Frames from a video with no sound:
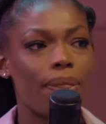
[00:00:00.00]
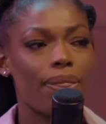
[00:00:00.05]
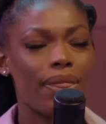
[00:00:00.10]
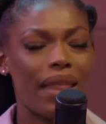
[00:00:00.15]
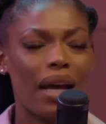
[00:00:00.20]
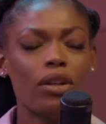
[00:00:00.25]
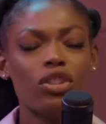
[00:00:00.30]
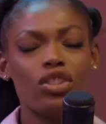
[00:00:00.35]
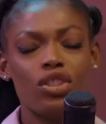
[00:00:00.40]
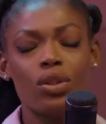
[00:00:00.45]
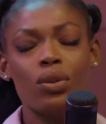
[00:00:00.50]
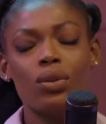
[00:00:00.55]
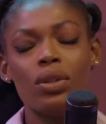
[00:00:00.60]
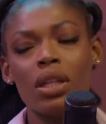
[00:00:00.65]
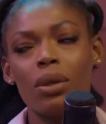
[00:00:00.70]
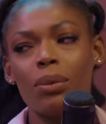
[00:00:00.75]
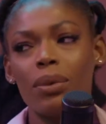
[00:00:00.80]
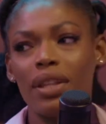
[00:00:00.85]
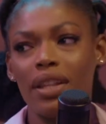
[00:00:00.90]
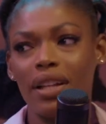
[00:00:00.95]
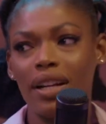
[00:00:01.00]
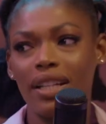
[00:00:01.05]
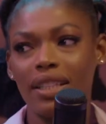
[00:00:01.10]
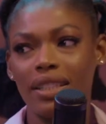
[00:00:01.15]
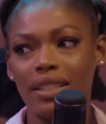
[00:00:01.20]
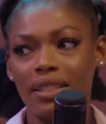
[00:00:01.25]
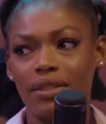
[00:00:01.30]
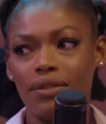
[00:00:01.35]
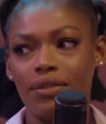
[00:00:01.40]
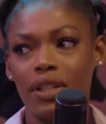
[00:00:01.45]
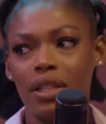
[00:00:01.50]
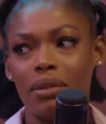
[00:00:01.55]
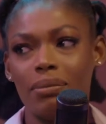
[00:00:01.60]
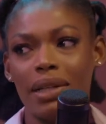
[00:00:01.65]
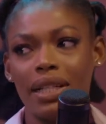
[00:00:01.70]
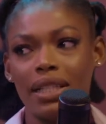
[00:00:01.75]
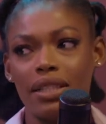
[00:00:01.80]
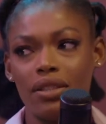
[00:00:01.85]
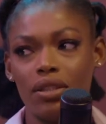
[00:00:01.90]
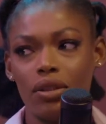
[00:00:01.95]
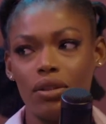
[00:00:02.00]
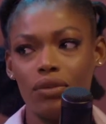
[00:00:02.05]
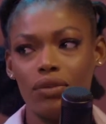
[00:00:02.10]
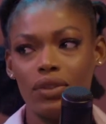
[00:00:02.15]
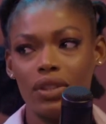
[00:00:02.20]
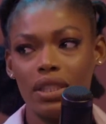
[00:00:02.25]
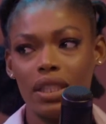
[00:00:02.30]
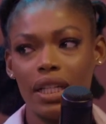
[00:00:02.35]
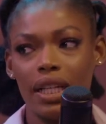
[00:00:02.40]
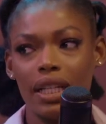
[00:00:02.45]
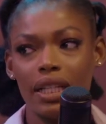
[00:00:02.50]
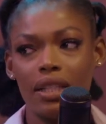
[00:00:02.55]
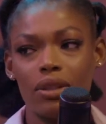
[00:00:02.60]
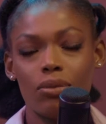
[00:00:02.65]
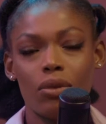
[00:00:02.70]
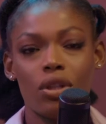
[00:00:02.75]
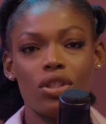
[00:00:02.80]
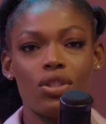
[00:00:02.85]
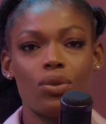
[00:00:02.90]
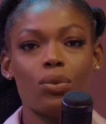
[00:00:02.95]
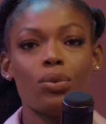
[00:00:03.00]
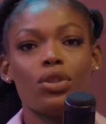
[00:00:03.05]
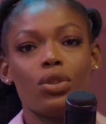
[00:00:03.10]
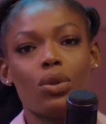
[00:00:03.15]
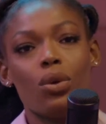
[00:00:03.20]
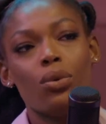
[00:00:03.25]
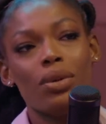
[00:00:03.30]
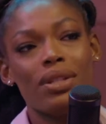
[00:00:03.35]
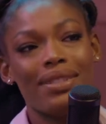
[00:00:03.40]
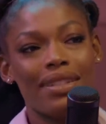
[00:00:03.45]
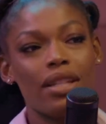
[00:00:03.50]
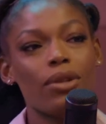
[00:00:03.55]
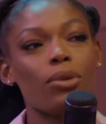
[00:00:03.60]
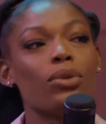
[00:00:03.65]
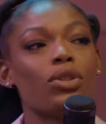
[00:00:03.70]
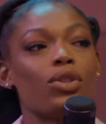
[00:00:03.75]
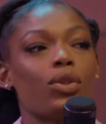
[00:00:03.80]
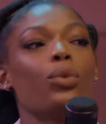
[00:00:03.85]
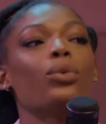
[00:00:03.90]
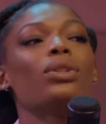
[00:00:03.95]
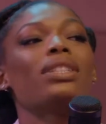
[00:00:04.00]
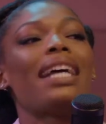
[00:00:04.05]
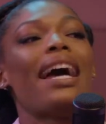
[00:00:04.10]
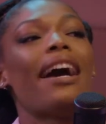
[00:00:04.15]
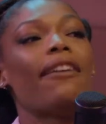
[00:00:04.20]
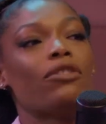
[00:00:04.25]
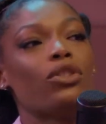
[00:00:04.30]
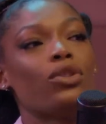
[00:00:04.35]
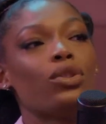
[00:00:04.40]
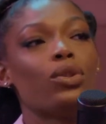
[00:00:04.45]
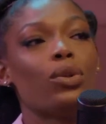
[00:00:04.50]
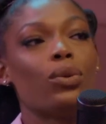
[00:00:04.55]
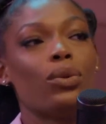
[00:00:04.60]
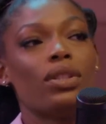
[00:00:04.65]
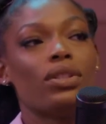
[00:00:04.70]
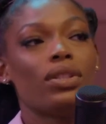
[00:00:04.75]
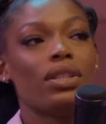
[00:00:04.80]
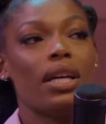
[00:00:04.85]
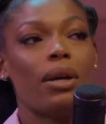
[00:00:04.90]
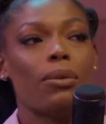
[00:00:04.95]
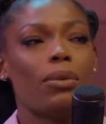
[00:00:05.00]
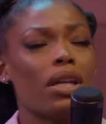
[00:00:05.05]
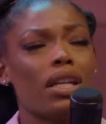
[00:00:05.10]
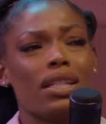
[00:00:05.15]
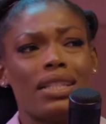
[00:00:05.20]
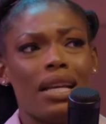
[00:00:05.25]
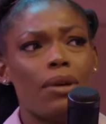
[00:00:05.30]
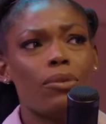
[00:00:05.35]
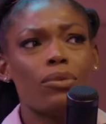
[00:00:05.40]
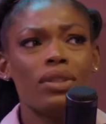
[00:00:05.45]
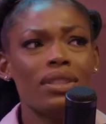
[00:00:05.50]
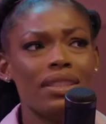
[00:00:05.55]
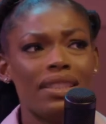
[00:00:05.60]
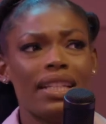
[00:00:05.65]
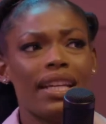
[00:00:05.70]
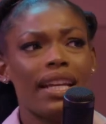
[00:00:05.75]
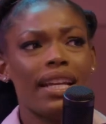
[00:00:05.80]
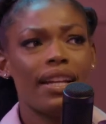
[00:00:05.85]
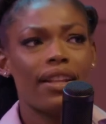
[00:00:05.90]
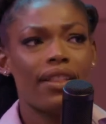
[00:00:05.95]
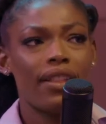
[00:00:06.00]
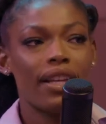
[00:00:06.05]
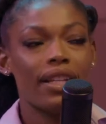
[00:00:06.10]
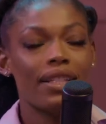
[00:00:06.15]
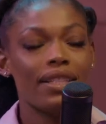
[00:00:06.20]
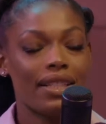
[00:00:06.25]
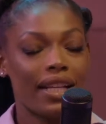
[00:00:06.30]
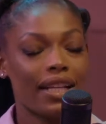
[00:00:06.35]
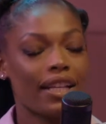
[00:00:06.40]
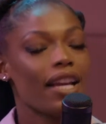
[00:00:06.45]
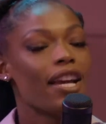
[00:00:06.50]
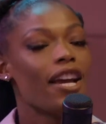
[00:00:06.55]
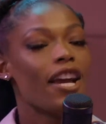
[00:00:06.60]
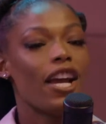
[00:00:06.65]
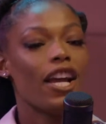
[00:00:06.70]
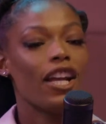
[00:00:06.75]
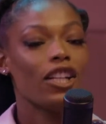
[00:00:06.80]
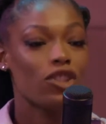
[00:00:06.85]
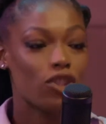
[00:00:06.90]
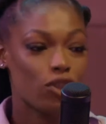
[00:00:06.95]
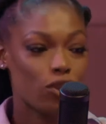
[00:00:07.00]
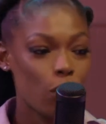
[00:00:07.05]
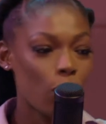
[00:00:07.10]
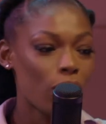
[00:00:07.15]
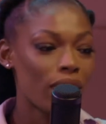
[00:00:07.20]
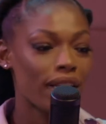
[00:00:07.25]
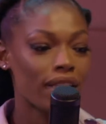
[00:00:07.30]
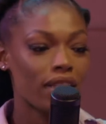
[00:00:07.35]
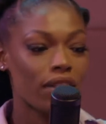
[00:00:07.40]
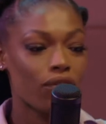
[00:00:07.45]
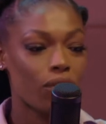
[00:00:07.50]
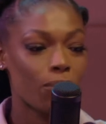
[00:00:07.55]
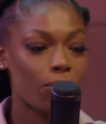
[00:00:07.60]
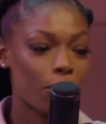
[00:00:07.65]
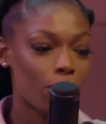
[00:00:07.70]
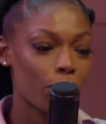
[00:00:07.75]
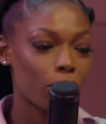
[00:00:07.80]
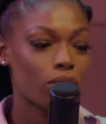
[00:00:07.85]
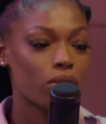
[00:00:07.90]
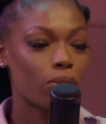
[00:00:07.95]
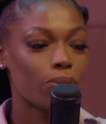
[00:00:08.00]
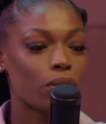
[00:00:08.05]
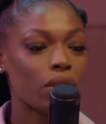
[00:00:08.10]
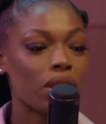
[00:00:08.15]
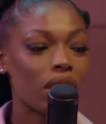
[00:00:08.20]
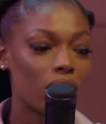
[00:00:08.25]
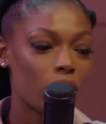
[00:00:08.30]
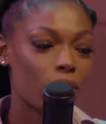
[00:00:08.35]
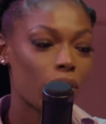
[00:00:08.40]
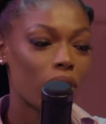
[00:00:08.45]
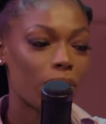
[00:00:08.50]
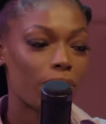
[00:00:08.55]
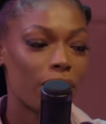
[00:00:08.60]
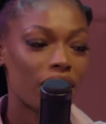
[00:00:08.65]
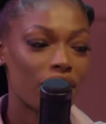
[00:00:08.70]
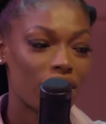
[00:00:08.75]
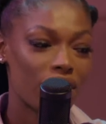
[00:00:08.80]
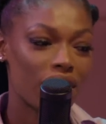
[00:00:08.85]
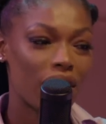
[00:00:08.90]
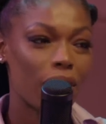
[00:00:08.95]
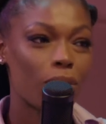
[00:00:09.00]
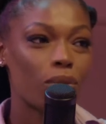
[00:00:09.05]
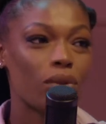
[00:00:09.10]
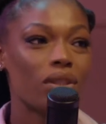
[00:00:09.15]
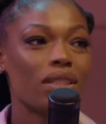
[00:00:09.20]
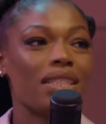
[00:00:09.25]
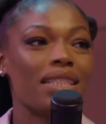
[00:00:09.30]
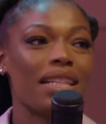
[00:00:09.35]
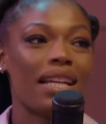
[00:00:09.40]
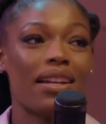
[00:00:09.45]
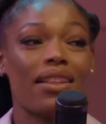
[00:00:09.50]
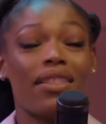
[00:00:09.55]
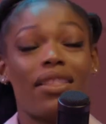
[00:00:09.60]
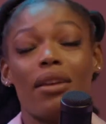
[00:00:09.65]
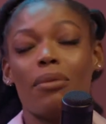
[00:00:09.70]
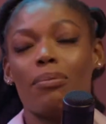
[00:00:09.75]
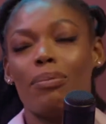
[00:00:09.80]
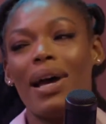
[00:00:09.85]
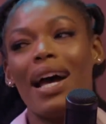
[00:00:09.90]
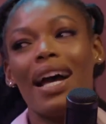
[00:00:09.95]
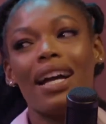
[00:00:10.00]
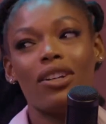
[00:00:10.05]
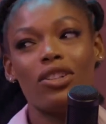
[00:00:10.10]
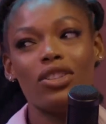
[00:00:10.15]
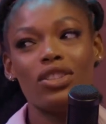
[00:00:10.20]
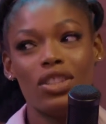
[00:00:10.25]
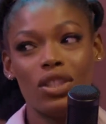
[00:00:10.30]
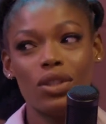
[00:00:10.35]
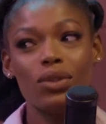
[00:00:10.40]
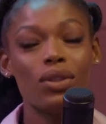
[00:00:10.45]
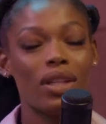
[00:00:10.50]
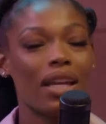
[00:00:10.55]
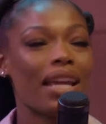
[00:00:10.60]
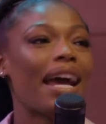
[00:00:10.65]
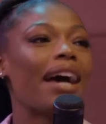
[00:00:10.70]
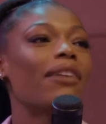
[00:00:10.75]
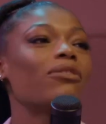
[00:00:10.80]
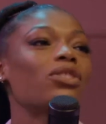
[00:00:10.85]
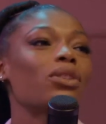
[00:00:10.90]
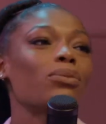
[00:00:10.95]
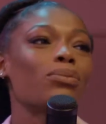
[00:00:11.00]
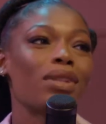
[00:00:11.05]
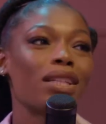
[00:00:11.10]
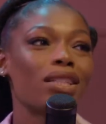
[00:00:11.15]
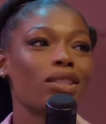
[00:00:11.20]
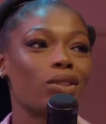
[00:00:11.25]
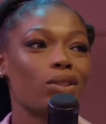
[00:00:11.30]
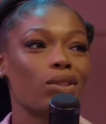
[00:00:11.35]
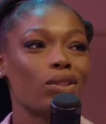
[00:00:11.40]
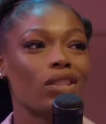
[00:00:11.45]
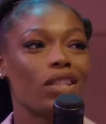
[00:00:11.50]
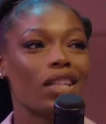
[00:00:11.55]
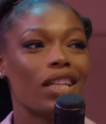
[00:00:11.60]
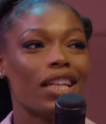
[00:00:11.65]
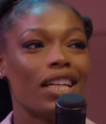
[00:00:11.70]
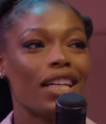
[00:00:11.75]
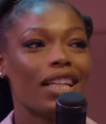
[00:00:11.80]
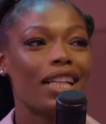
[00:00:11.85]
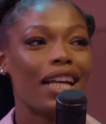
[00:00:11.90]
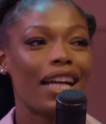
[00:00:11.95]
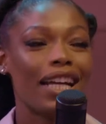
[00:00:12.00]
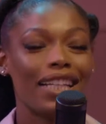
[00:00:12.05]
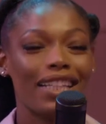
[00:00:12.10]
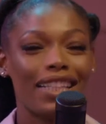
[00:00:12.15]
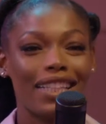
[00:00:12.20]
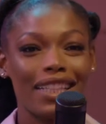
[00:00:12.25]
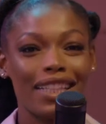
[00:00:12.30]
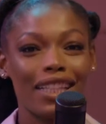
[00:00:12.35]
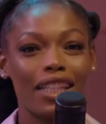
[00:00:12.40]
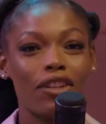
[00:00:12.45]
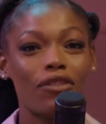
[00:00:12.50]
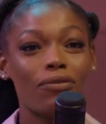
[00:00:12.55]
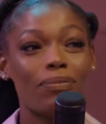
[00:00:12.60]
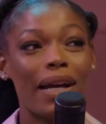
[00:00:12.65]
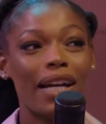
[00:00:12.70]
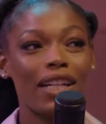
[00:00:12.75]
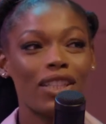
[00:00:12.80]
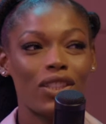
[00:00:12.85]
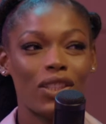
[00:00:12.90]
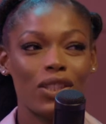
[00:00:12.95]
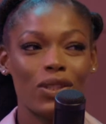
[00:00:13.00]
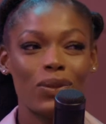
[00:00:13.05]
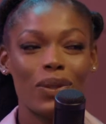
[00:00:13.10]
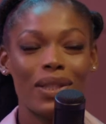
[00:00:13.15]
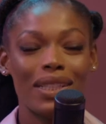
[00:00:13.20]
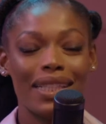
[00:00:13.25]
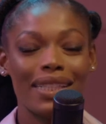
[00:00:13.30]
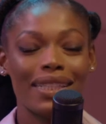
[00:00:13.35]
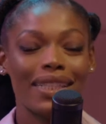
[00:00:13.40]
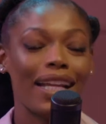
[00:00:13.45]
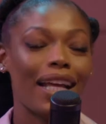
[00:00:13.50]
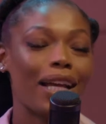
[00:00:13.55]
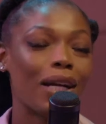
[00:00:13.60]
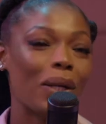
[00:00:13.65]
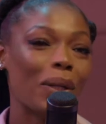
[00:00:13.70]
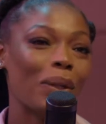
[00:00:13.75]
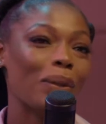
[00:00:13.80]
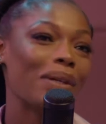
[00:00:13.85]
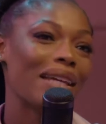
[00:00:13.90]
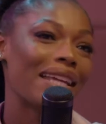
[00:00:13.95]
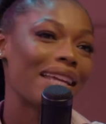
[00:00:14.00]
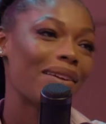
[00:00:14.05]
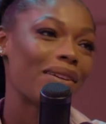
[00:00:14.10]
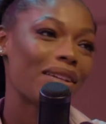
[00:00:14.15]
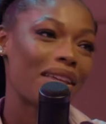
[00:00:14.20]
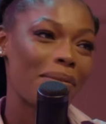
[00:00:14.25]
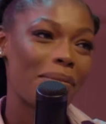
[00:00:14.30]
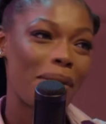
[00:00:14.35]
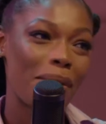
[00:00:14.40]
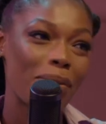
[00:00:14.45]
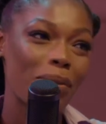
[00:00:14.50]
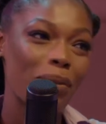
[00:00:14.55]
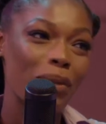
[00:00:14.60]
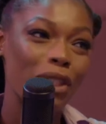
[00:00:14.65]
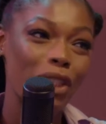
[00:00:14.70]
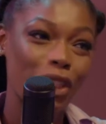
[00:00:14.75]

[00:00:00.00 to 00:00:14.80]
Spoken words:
that was the only way that I could defend myself. It's like, because it was always having to go into that way because I wouldn't say anything. And it's like, it's so easy for people to bully the one person that wouldn't say anything back until they have something to like give back to you. And then they're like, oh, wait, okay, maybe we